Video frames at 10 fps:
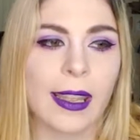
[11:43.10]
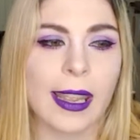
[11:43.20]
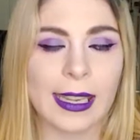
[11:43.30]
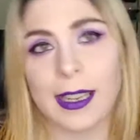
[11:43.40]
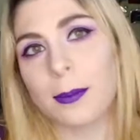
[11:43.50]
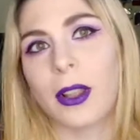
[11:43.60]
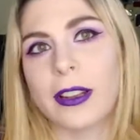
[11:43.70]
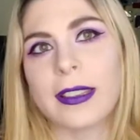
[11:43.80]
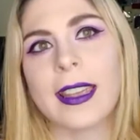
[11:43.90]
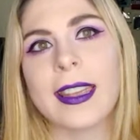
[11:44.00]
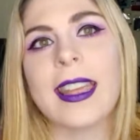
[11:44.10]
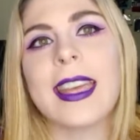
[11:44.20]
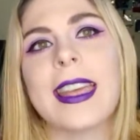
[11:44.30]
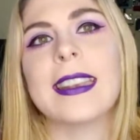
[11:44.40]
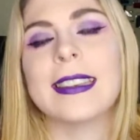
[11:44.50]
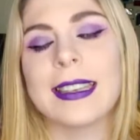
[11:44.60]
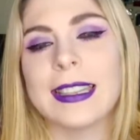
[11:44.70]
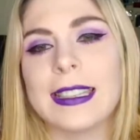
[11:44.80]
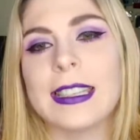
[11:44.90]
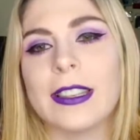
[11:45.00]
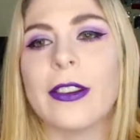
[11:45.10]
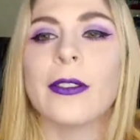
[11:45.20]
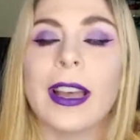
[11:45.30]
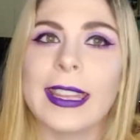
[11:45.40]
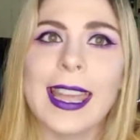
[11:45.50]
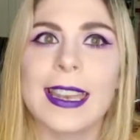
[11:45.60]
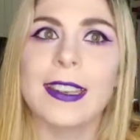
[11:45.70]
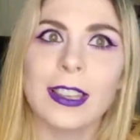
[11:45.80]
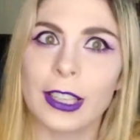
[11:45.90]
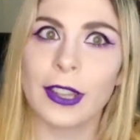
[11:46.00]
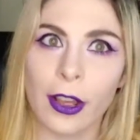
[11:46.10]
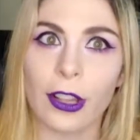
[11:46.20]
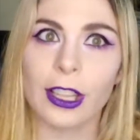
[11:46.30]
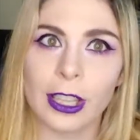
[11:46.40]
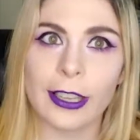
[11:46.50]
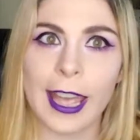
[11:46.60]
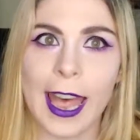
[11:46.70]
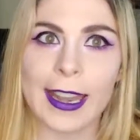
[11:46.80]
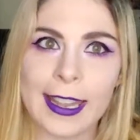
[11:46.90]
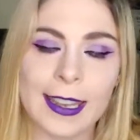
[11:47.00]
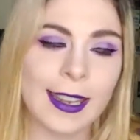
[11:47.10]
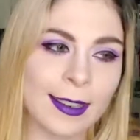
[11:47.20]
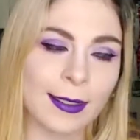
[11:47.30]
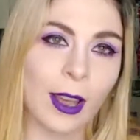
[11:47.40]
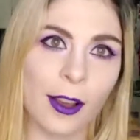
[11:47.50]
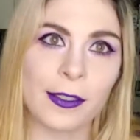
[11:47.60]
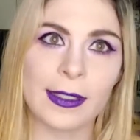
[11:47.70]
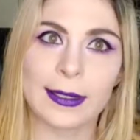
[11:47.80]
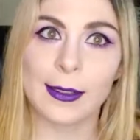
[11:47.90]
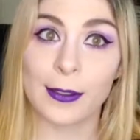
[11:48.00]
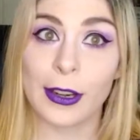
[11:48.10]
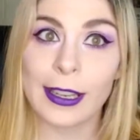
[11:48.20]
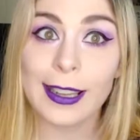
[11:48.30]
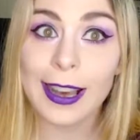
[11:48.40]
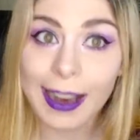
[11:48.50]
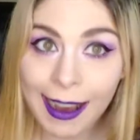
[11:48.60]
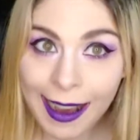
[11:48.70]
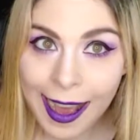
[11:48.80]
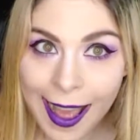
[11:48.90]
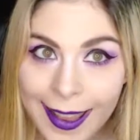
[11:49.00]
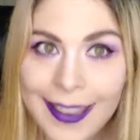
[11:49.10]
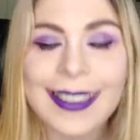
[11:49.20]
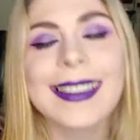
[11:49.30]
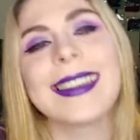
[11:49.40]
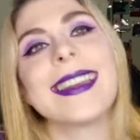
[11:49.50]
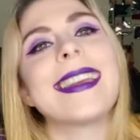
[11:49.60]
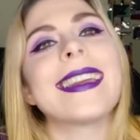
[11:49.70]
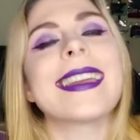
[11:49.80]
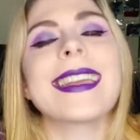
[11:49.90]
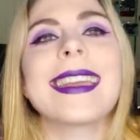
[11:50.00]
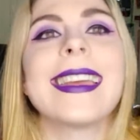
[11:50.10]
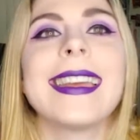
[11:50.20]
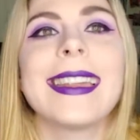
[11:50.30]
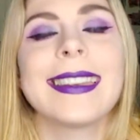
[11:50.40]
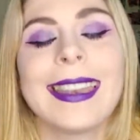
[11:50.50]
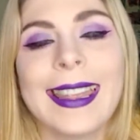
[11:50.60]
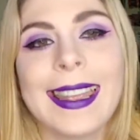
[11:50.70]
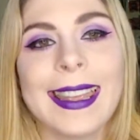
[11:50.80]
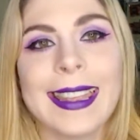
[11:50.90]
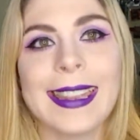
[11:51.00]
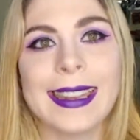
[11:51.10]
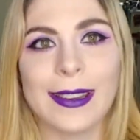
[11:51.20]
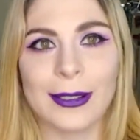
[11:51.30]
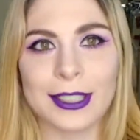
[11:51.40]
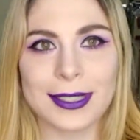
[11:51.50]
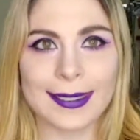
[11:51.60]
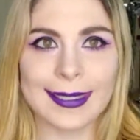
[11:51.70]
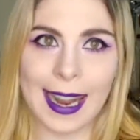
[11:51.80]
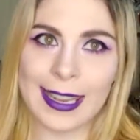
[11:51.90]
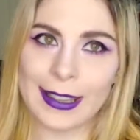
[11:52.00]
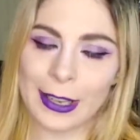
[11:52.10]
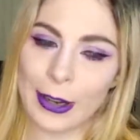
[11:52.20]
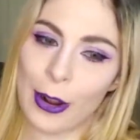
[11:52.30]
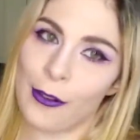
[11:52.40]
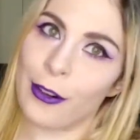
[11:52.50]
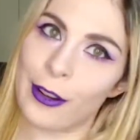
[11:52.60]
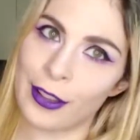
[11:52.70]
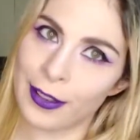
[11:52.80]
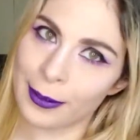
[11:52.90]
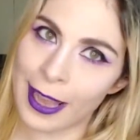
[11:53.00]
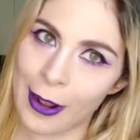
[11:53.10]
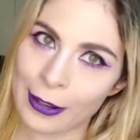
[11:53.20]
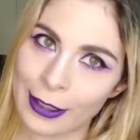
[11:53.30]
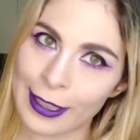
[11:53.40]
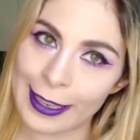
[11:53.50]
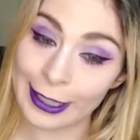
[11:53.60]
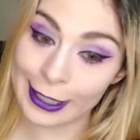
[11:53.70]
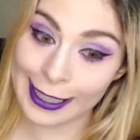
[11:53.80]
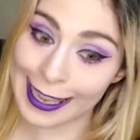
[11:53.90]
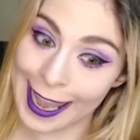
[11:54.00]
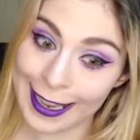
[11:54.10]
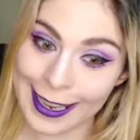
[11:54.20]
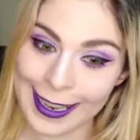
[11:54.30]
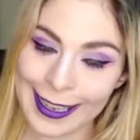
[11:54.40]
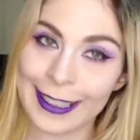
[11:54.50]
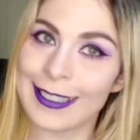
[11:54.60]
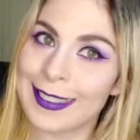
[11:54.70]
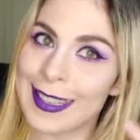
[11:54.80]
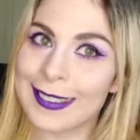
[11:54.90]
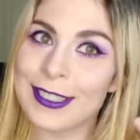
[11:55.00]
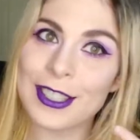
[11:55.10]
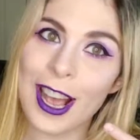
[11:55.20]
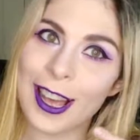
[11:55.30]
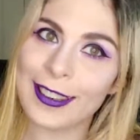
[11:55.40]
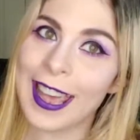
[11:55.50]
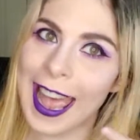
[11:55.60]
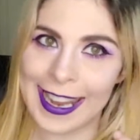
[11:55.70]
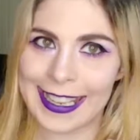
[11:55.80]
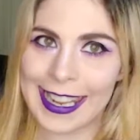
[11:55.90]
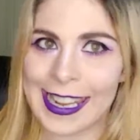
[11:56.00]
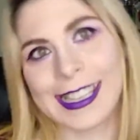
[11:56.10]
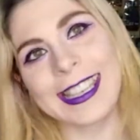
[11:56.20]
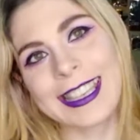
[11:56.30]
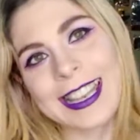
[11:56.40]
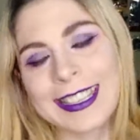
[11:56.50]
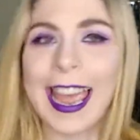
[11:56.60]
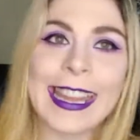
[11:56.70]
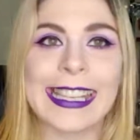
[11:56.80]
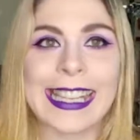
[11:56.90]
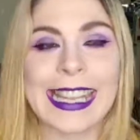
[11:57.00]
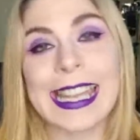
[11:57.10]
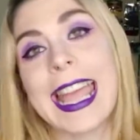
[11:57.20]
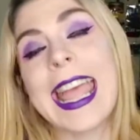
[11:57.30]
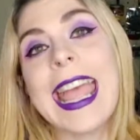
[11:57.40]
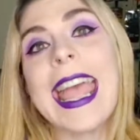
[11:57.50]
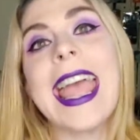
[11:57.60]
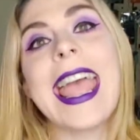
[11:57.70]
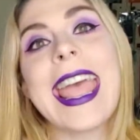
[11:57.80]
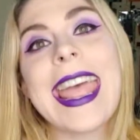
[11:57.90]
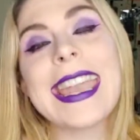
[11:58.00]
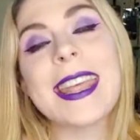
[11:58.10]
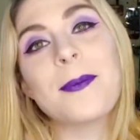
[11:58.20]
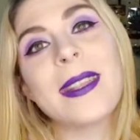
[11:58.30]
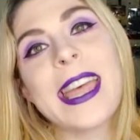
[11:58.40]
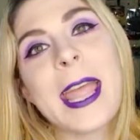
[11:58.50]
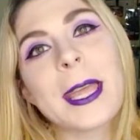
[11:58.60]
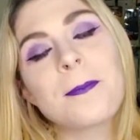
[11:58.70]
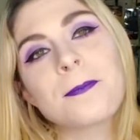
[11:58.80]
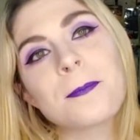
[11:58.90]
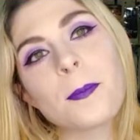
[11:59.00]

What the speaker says: And he unplugged it, and, again, took a look at it. It's obviously very hot. And he was just standing there over the counter, looking at it, and I could see his jaw tightening and then tightening. And I'm like,